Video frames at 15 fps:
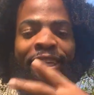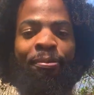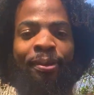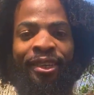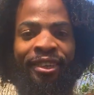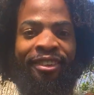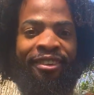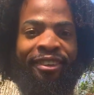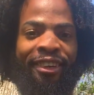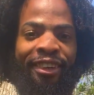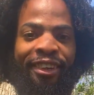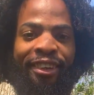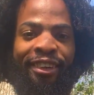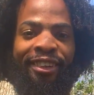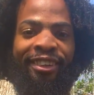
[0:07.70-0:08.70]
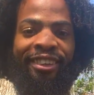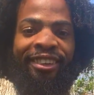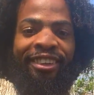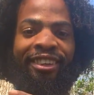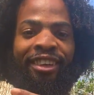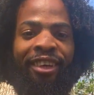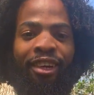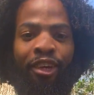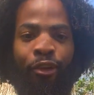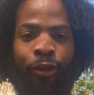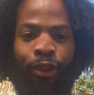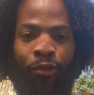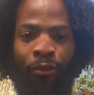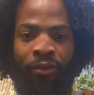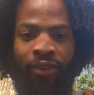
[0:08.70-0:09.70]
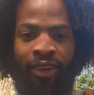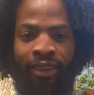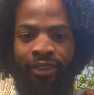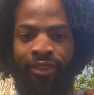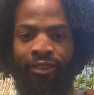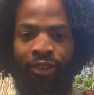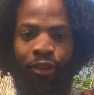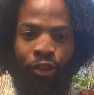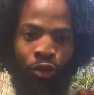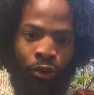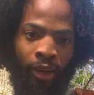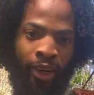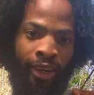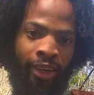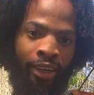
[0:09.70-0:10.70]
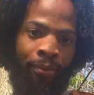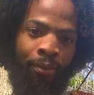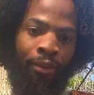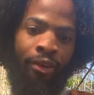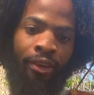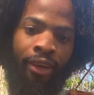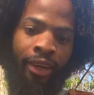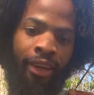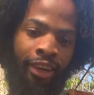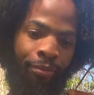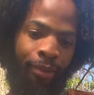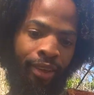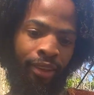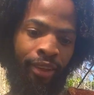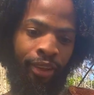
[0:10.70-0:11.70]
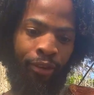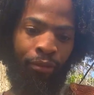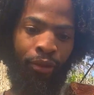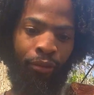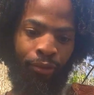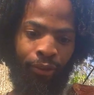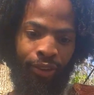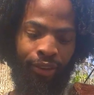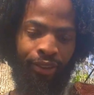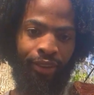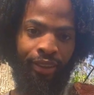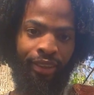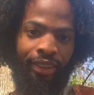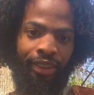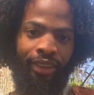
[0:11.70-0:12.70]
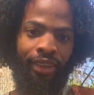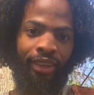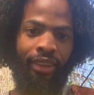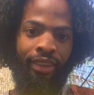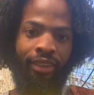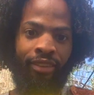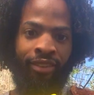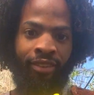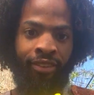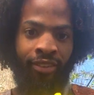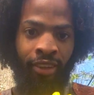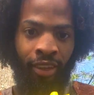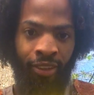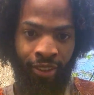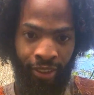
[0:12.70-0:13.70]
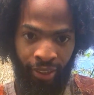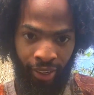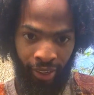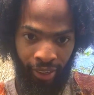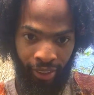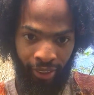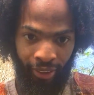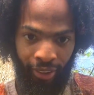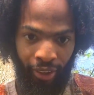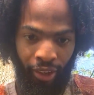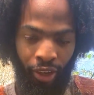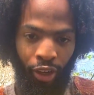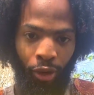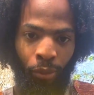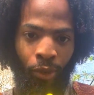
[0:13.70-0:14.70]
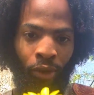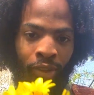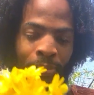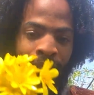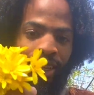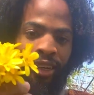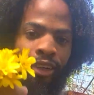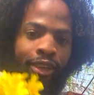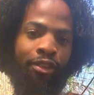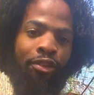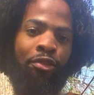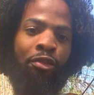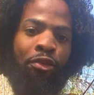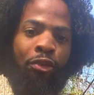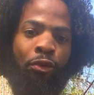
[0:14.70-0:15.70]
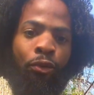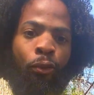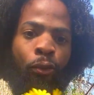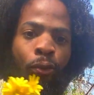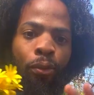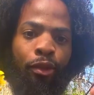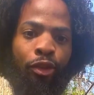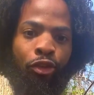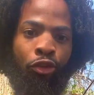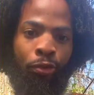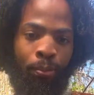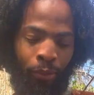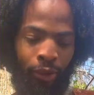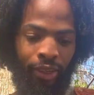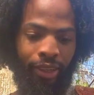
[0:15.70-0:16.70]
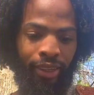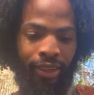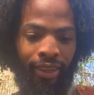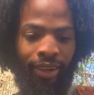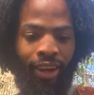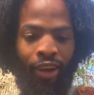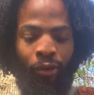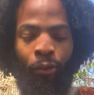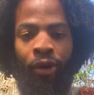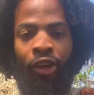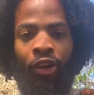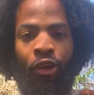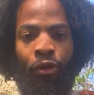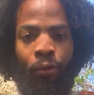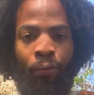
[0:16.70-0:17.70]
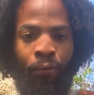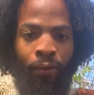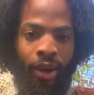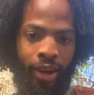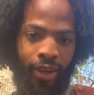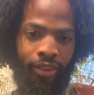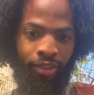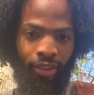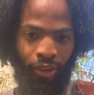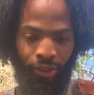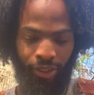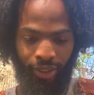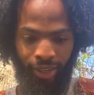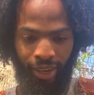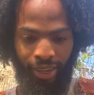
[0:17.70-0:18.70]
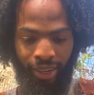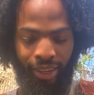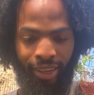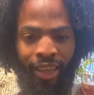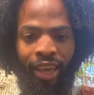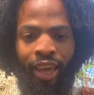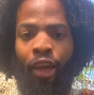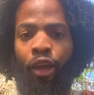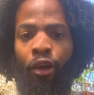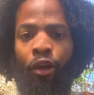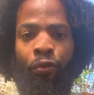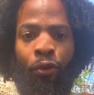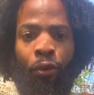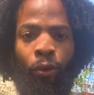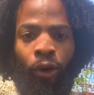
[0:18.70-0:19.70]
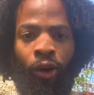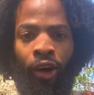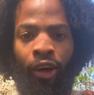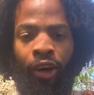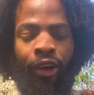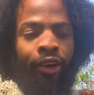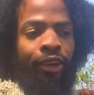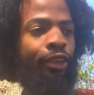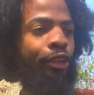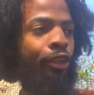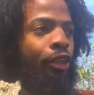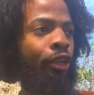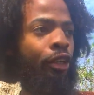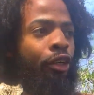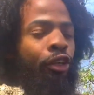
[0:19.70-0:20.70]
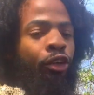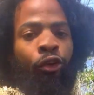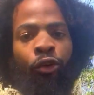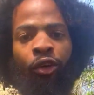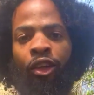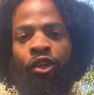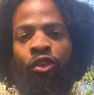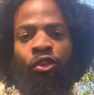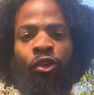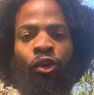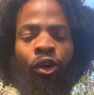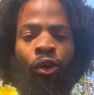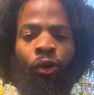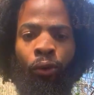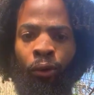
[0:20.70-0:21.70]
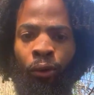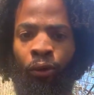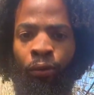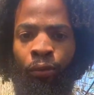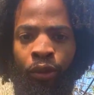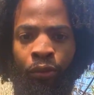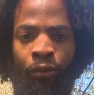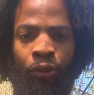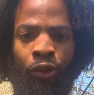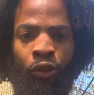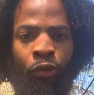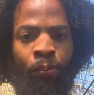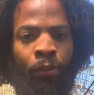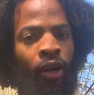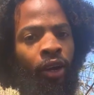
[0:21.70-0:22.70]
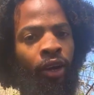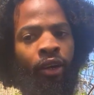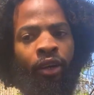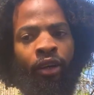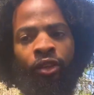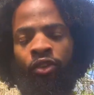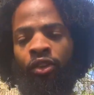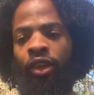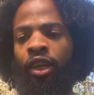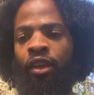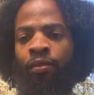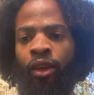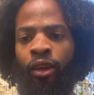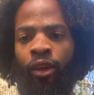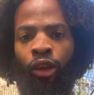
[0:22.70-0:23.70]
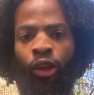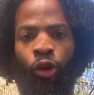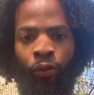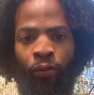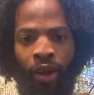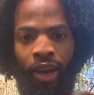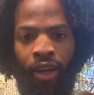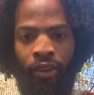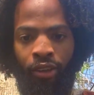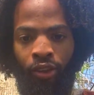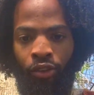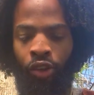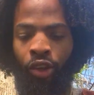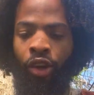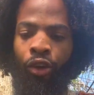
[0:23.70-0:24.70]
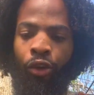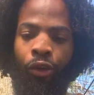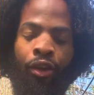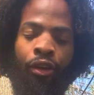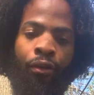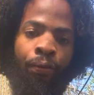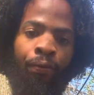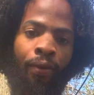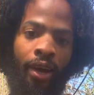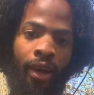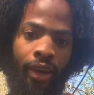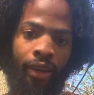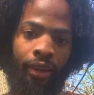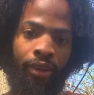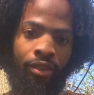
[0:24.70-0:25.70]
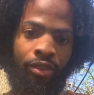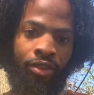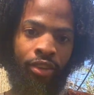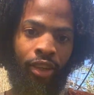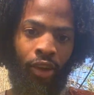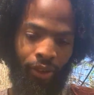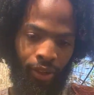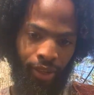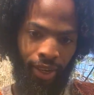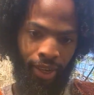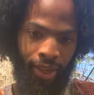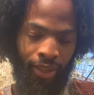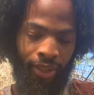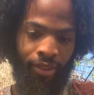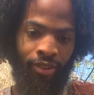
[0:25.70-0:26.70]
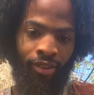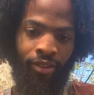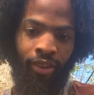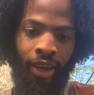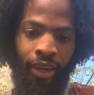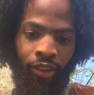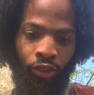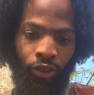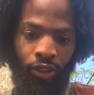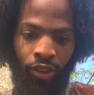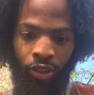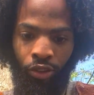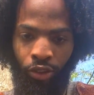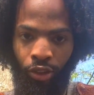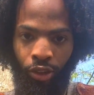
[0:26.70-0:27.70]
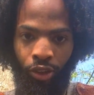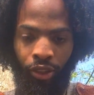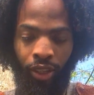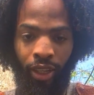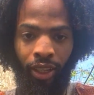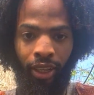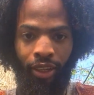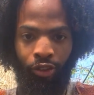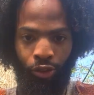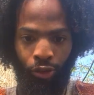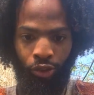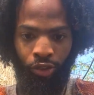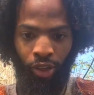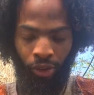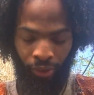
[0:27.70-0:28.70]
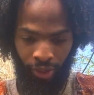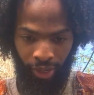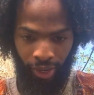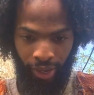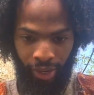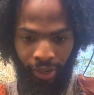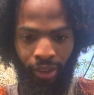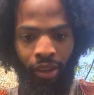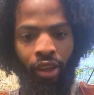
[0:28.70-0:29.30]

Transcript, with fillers: Peace and graceful tidings to the tribe. Here I have my lovely friend, Celandine, welcoming us to the spring. Now, where can you find Celandine? If you are near creeks or rivers, ponds, even low valleys, you're gonna find this Celandine. And this is actually considered the lesser Celandine.